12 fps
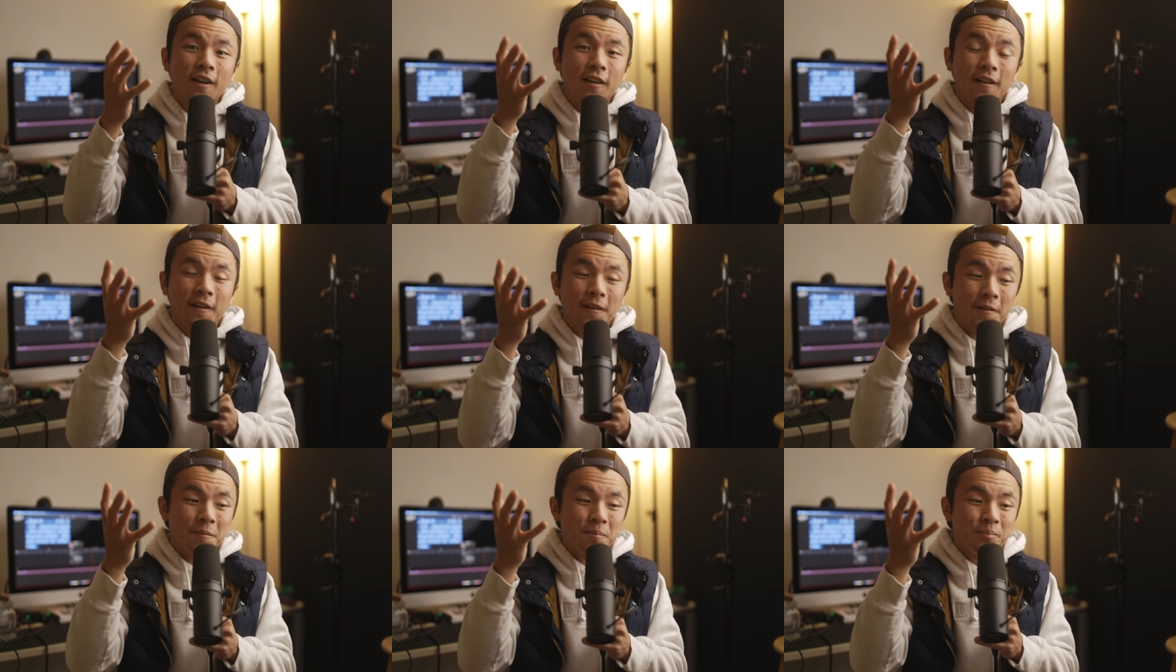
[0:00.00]

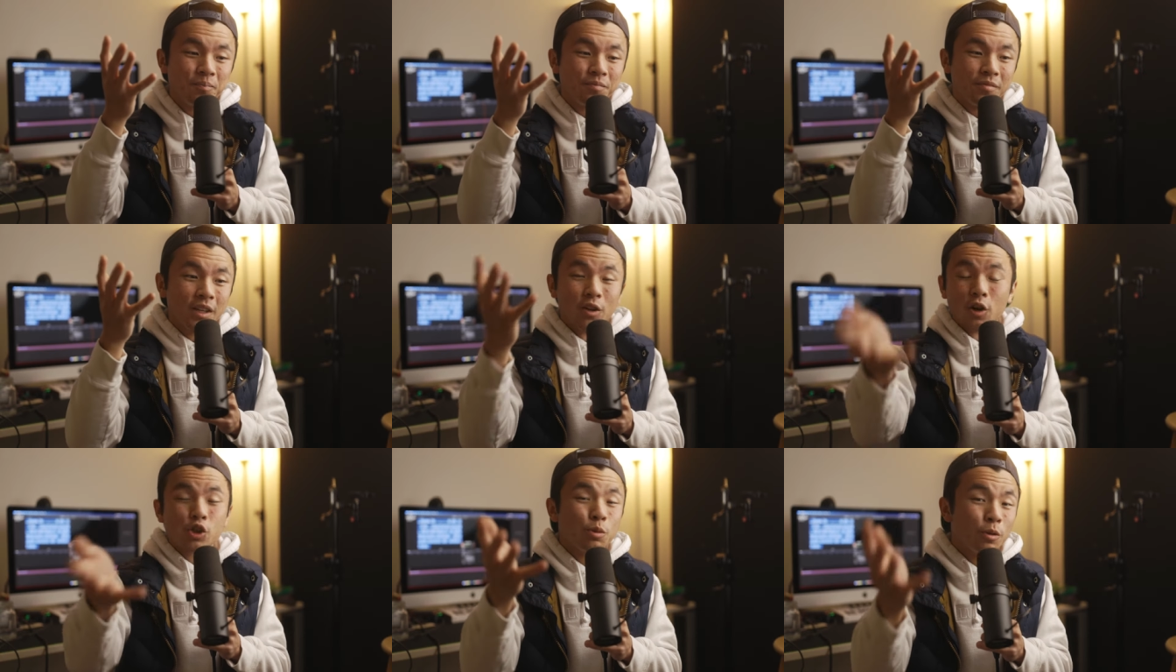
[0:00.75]
um, an
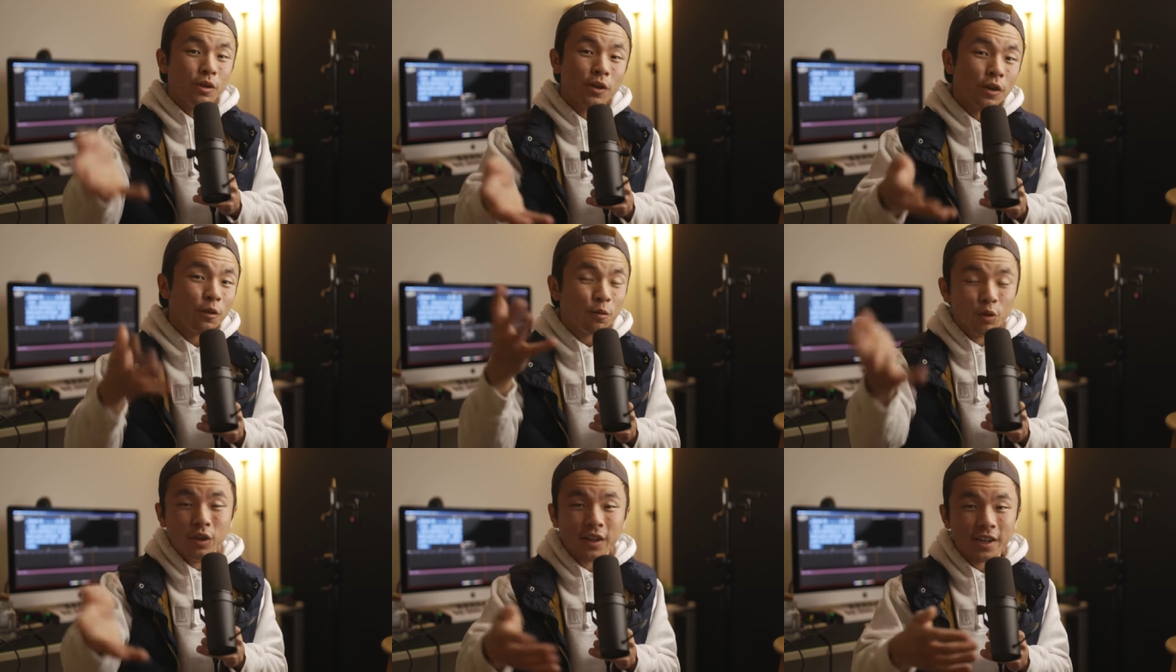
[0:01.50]
entrepreneur,
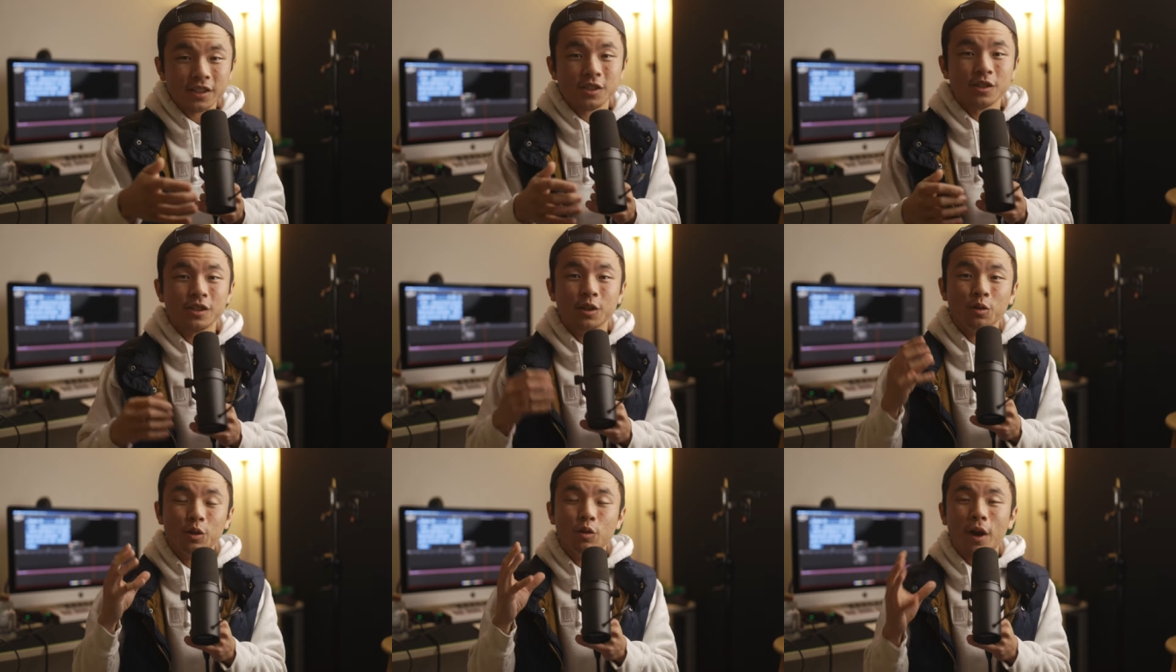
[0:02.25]
freelancer.
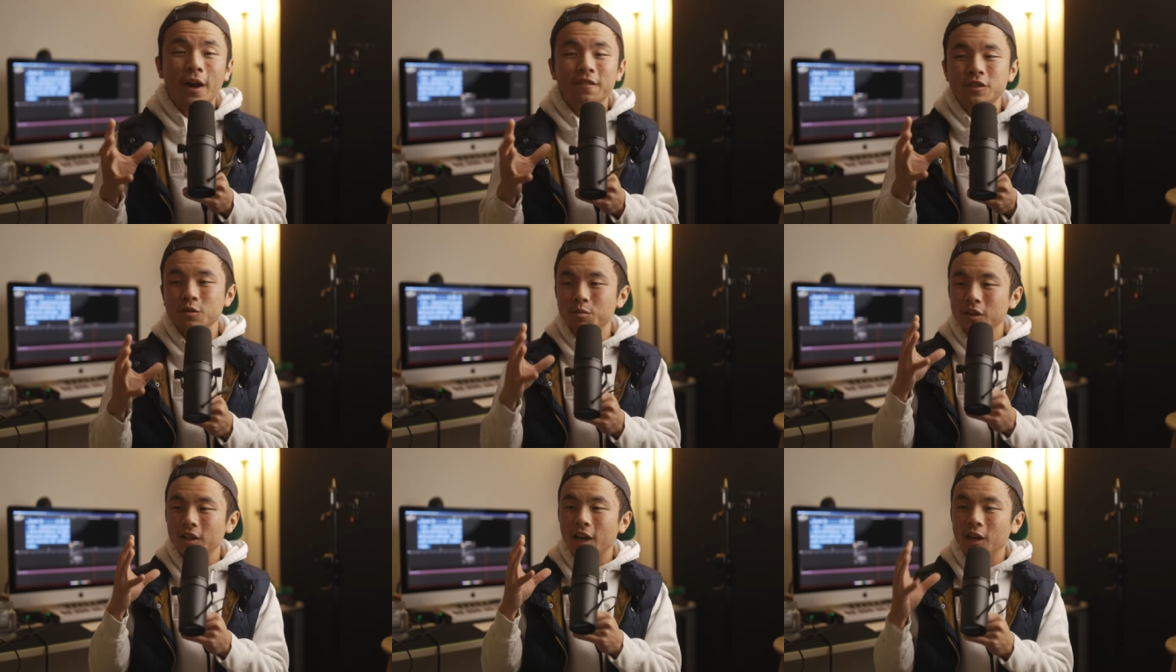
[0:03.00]
So you have to
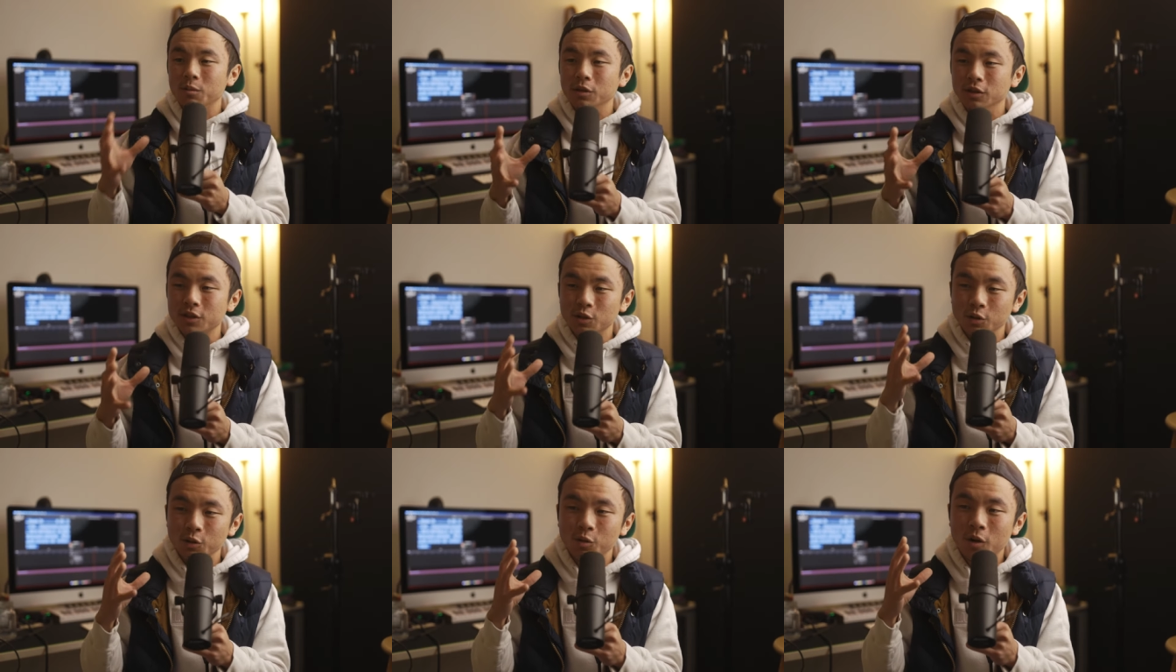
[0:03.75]
be able
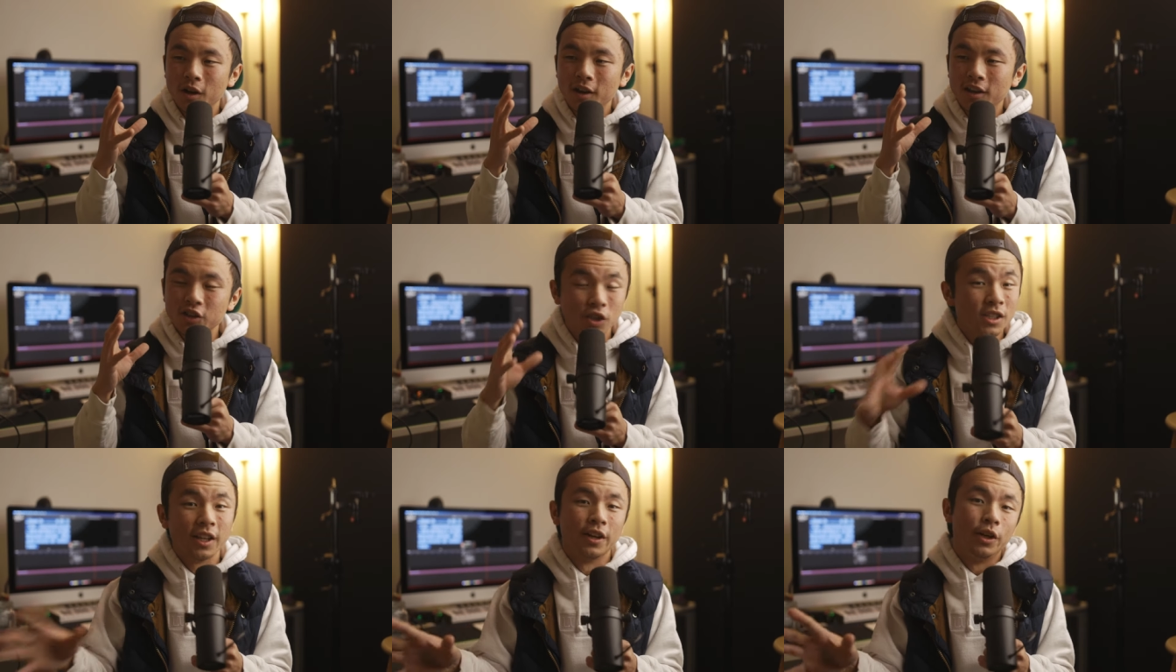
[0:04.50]
to
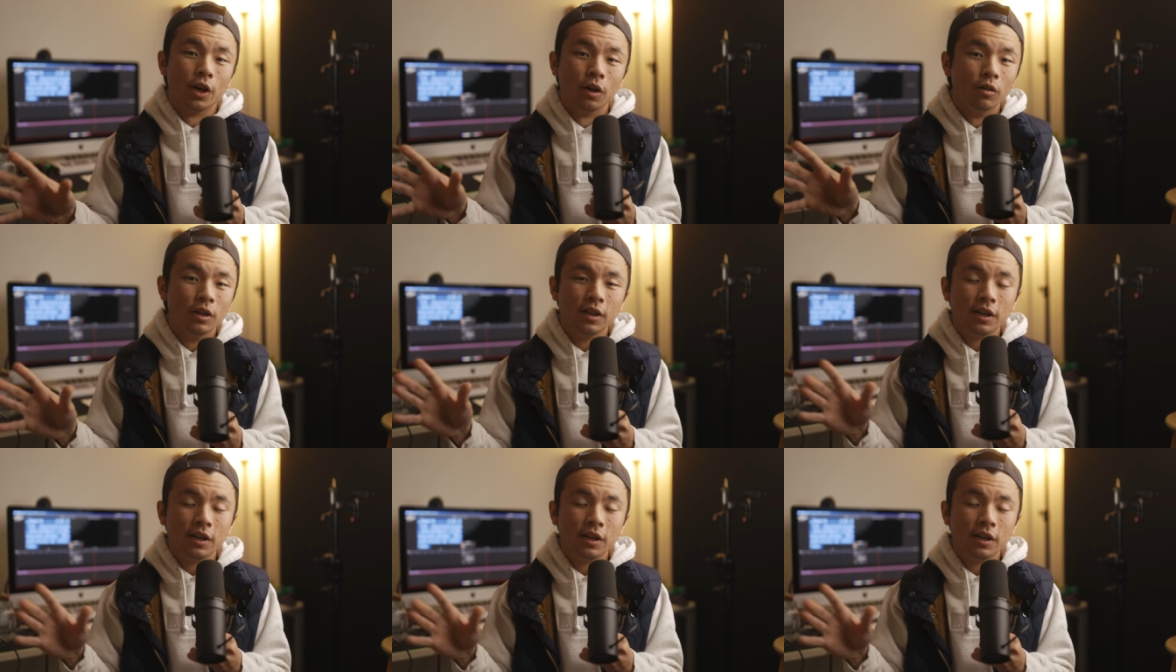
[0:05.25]
just let it go